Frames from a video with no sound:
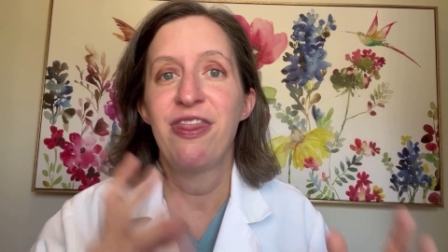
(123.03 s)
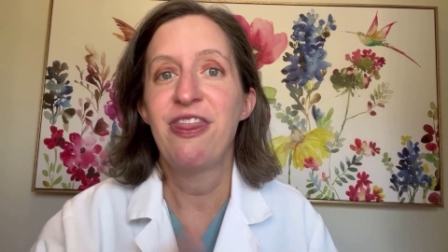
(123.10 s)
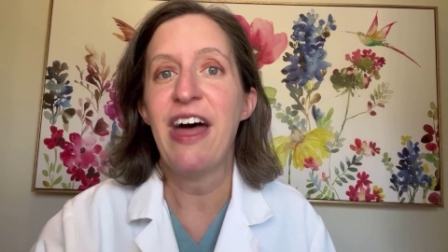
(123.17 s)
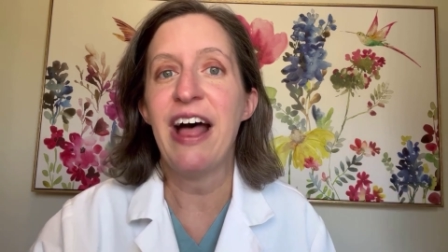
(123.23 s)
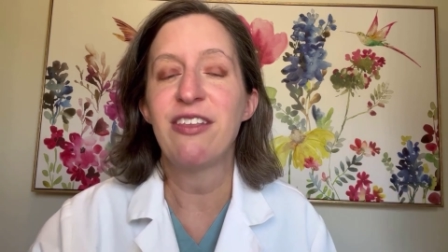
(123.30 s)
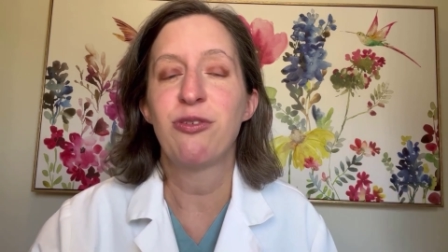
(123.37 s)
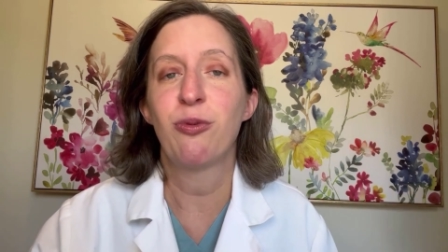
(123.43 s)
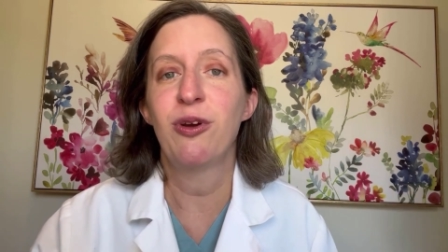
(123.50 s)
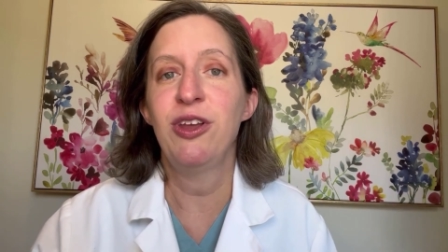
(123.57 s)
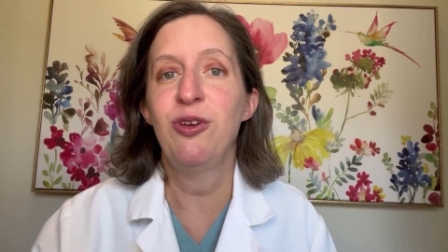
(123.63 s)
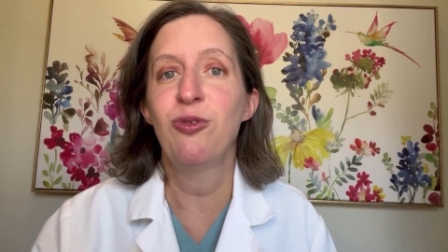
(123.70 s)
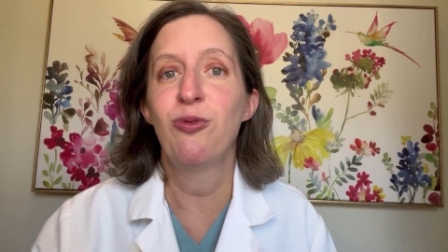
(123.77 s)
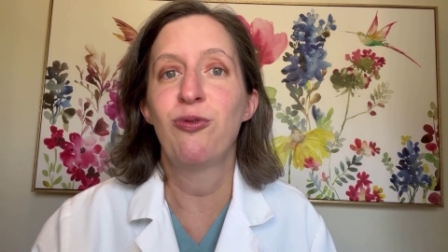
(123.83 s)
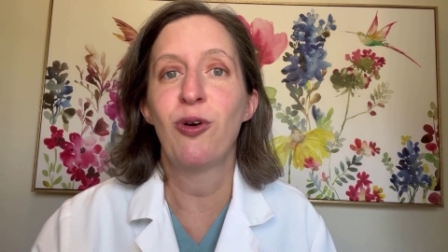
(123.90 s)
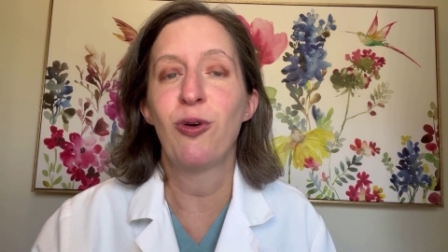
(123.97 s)
that's what
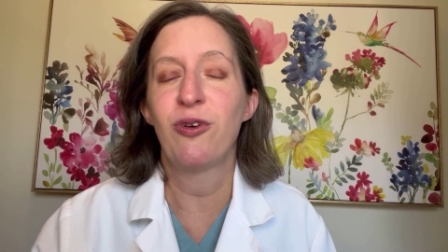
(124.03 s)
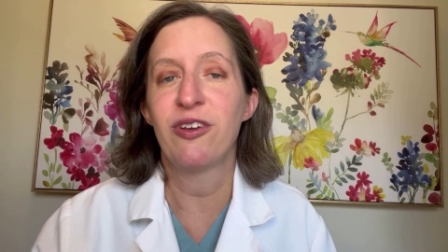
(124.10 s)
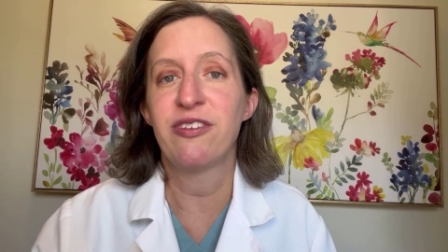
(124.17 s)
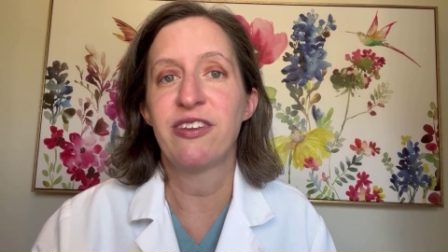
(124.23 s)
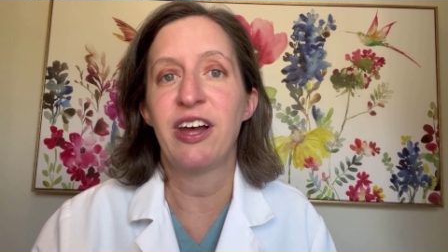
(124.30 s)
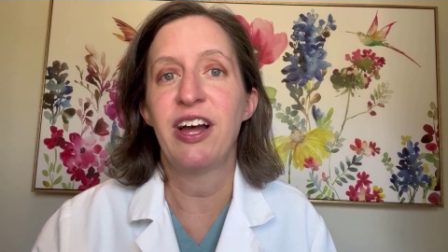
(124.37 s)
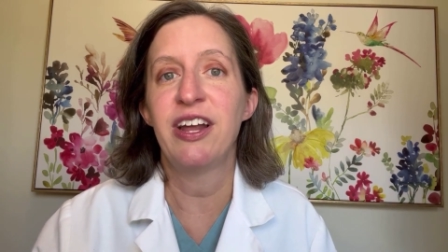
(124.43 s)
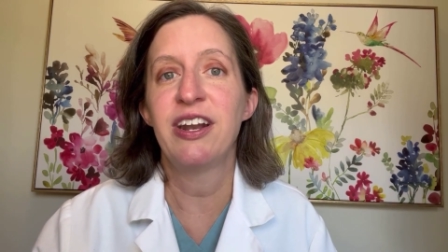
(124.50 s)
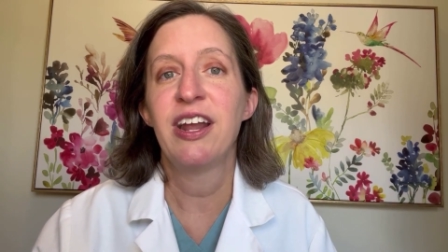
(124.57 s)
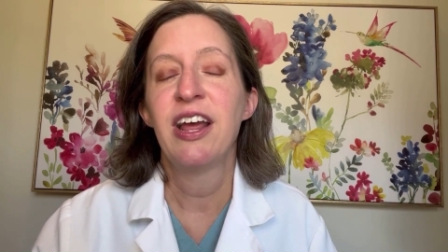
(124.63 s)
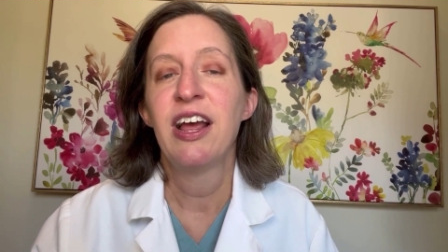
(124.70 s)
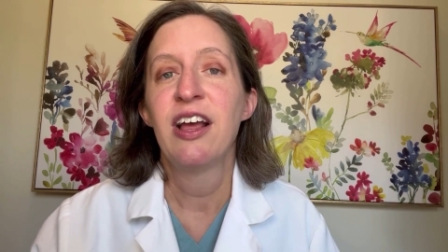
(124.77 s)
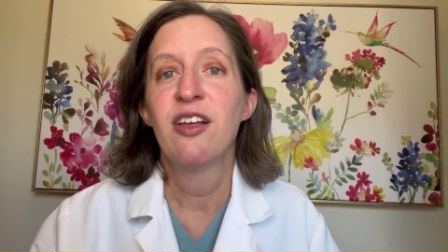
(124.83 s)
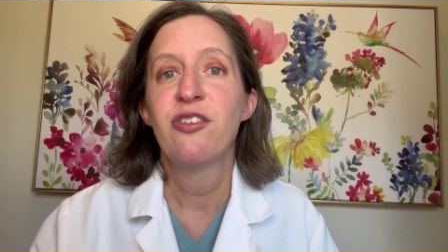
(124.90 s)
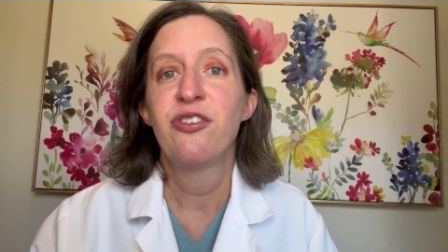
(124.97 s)
you focus on.
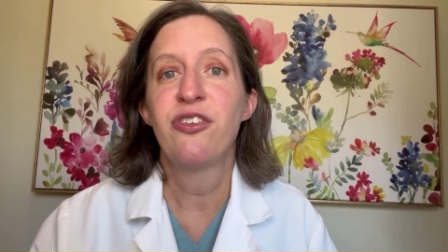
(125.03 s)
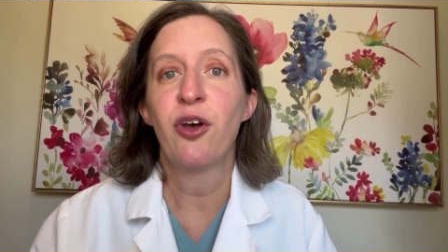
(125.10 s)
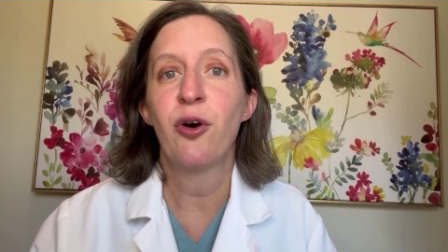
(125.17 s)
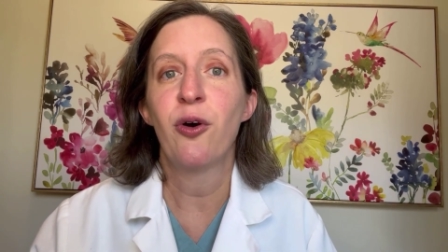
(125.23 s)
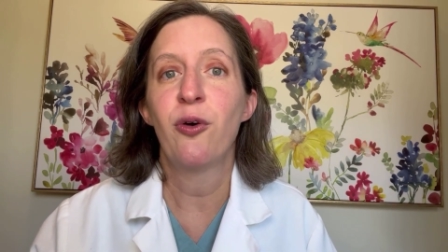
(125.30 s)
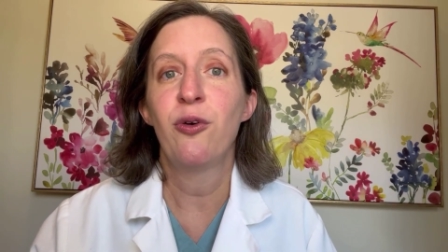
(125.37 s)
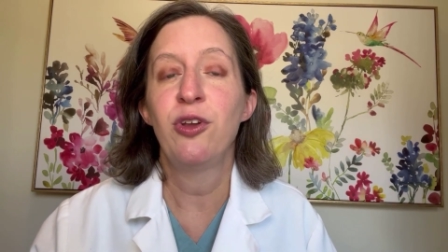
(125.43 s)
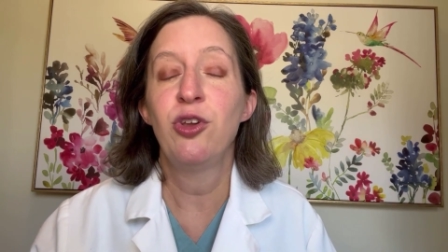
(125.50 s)
So